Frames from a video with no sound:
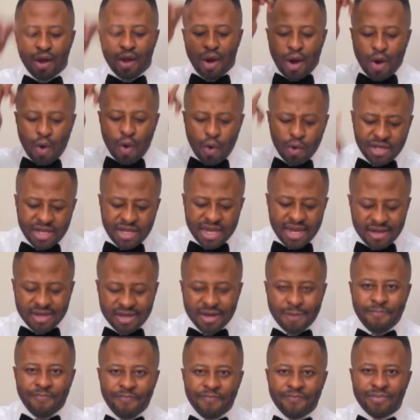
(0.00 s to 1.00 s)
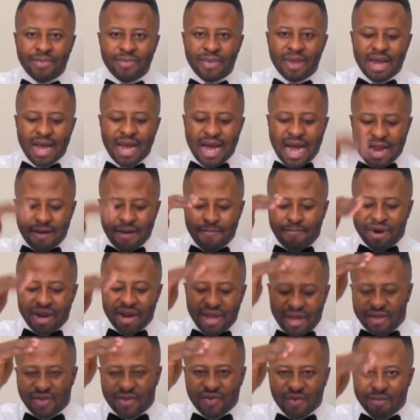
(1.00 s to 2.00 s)
Loose it and
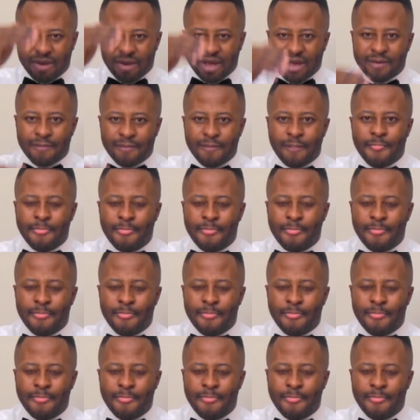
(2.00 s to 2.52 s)
bring it to me.